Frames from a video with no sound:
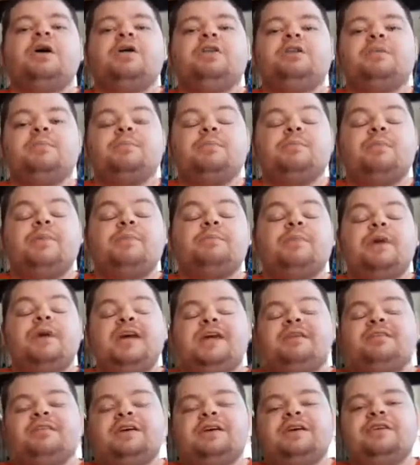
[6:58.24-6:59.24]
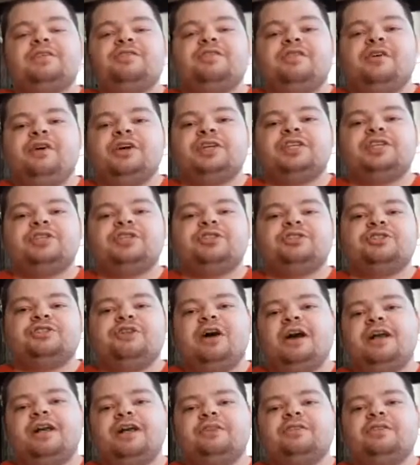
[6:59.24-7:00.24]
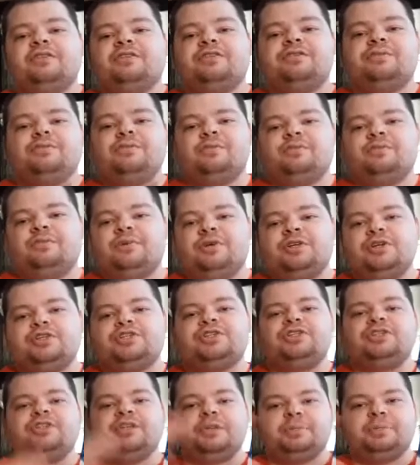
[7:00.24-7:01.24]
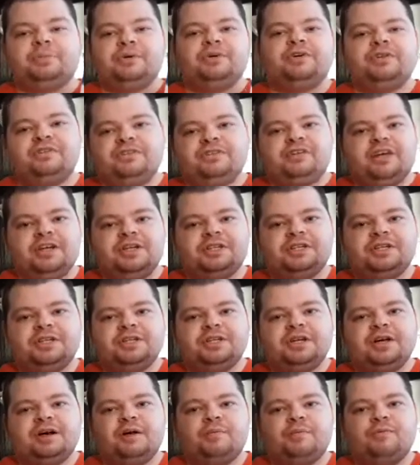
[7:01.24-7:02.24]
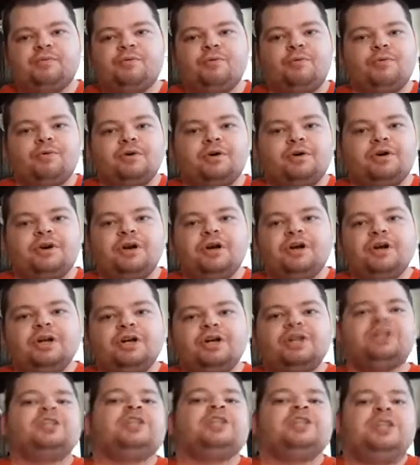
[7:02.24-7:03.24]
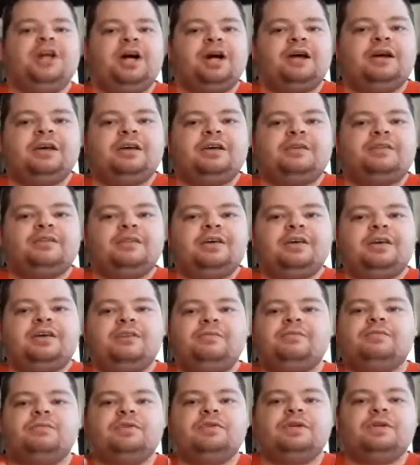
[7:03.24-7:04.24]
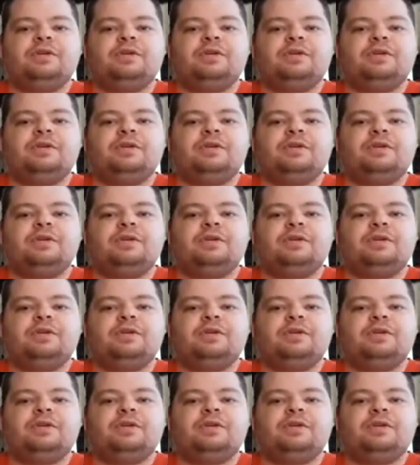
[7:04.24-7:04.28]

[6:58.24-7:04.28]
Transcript: the main thing is that she's trying to get this footage to the police station, before she dies, and